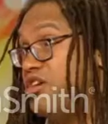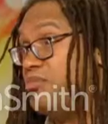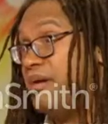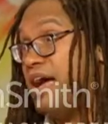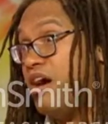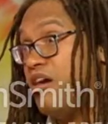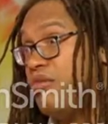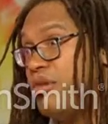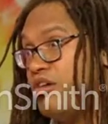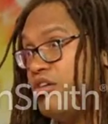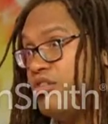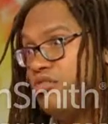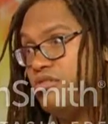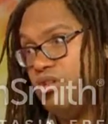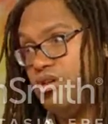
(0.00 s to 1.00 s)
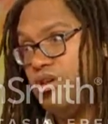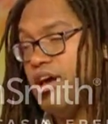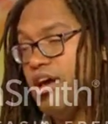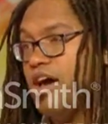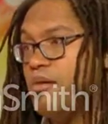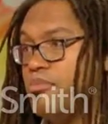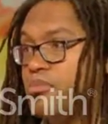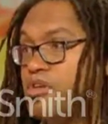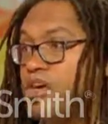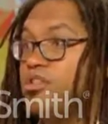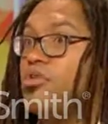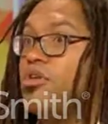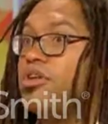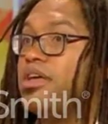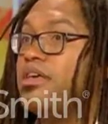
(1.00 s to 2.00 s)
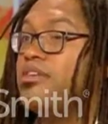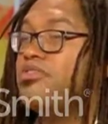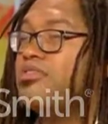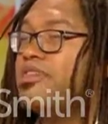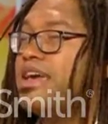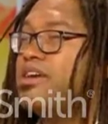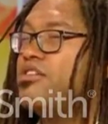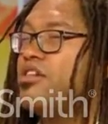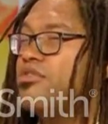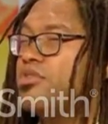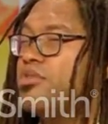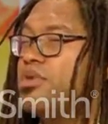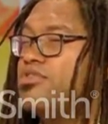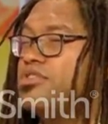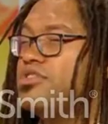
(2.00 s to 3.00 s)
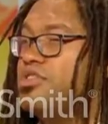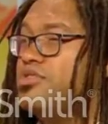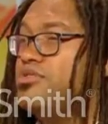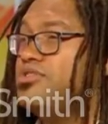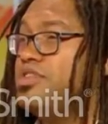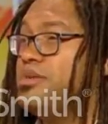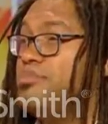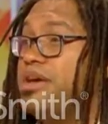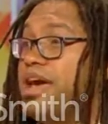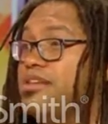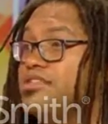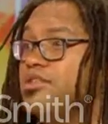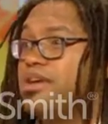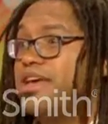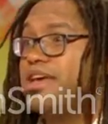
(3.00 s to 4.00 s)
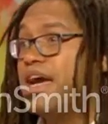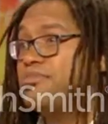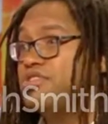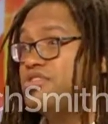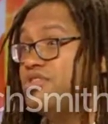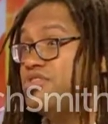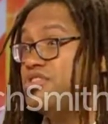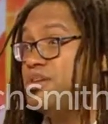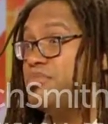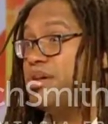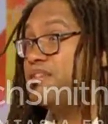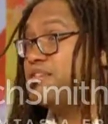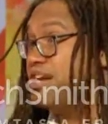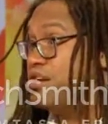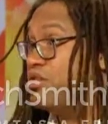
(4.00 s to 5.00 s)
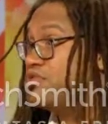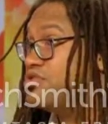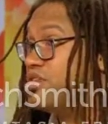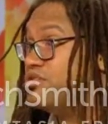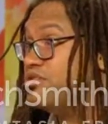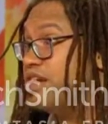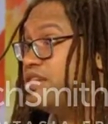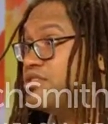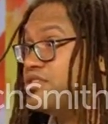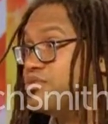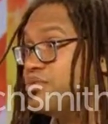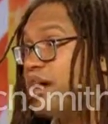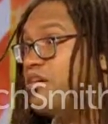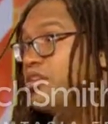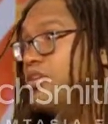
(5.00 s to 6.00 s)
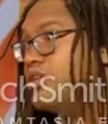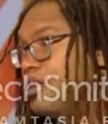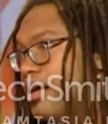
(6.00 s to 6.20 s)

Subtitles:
power mode. The other one is take off the ones that use GPS. So any apps that use GPS, that also drains it as well.